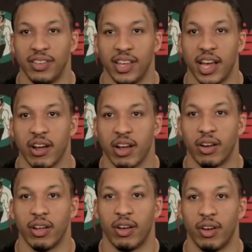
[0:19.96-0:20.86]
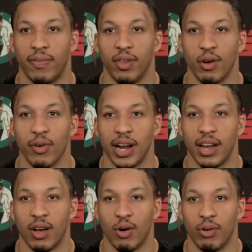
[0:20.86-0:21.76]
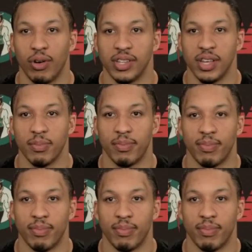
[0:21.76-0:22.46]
see Gary on the on the floor right now holding his hip.